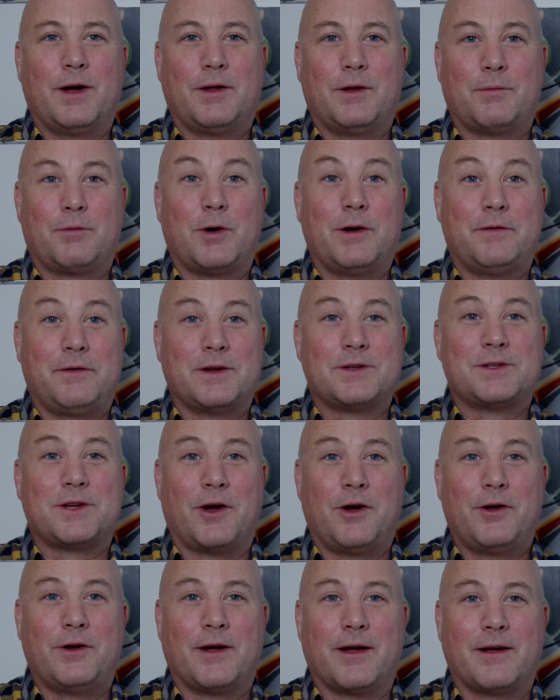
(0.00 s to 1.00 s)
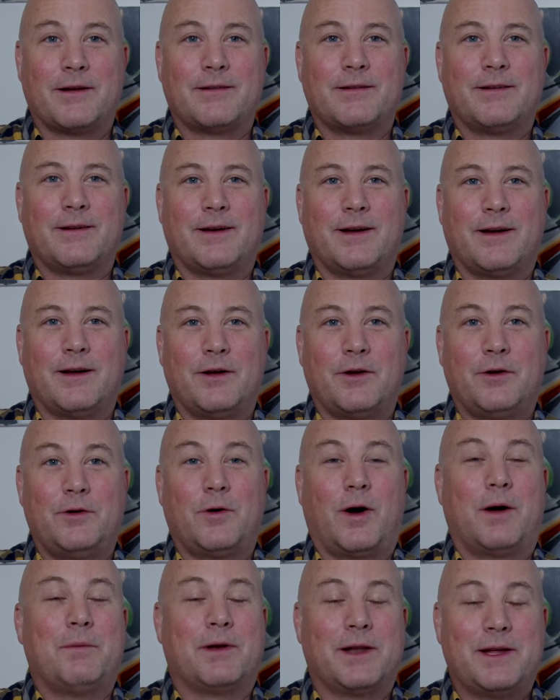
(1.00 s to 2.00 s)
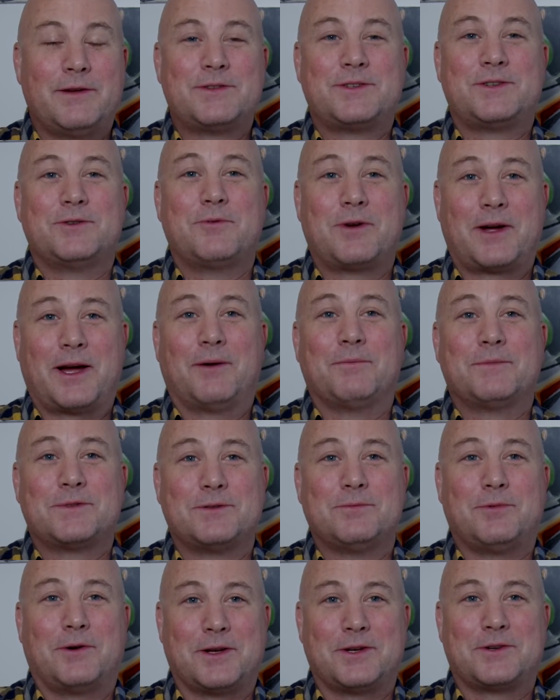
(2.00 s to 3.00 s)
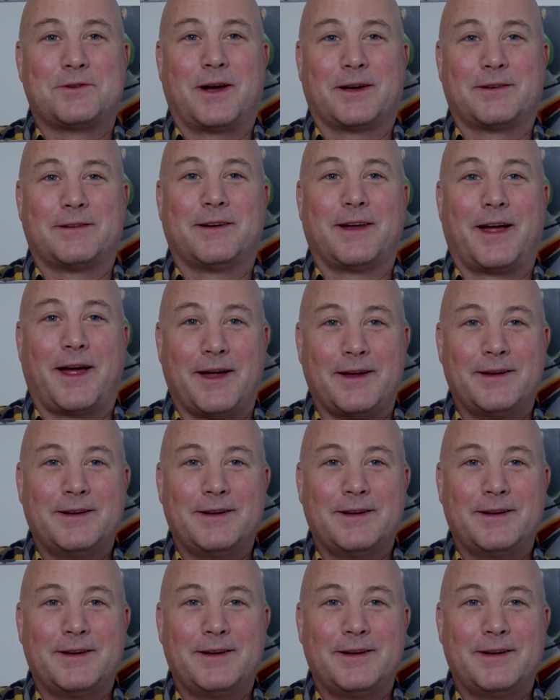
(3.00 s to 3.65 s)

the previous owner, who I believe still comes to Bodytrack today.